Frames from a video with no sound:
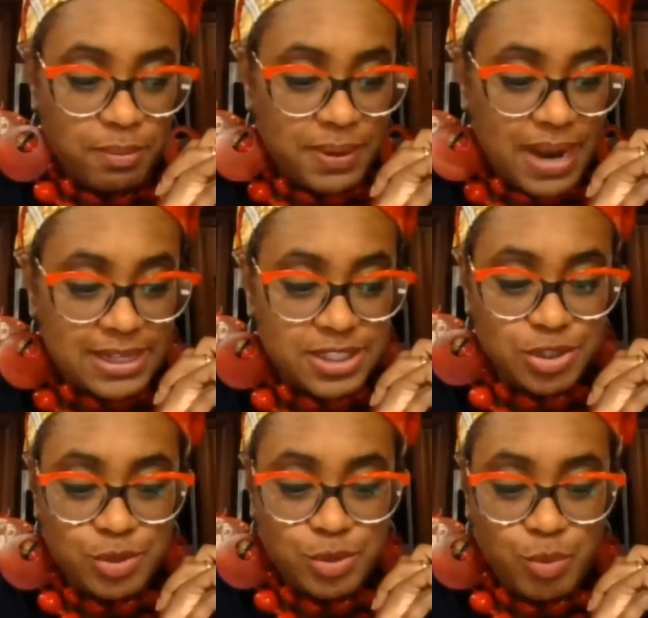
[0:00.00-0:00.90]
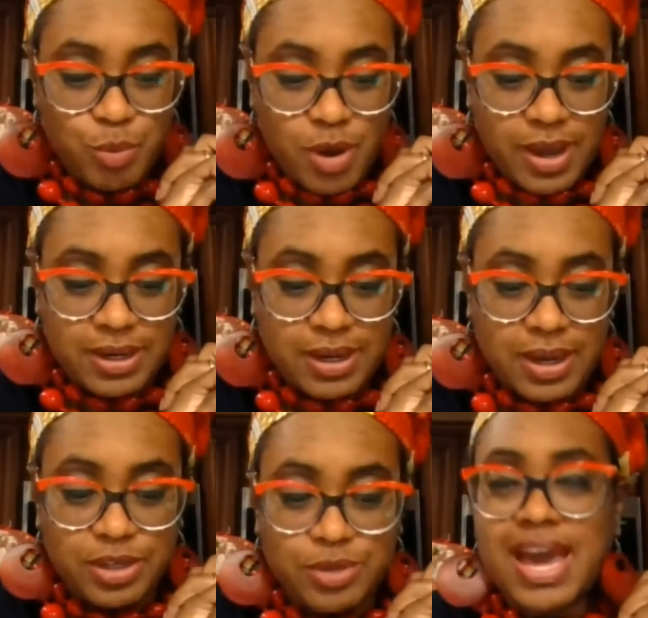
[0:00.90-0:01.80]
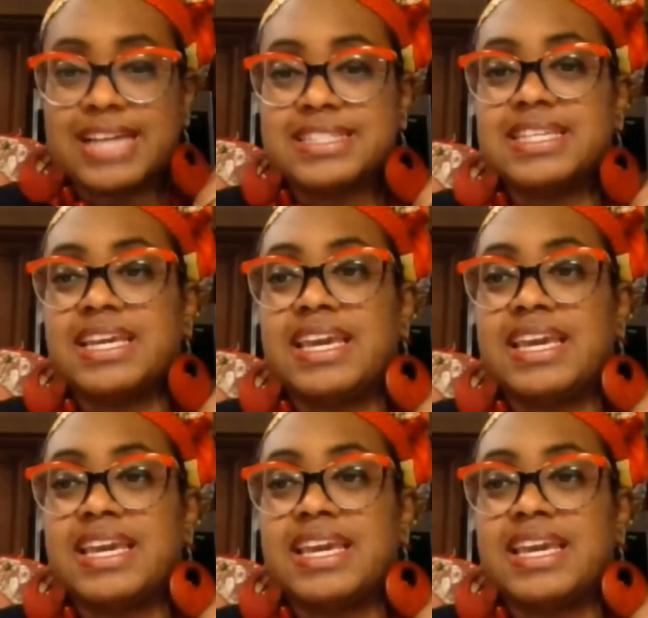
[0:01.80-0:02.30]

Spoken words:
but I do want you guys to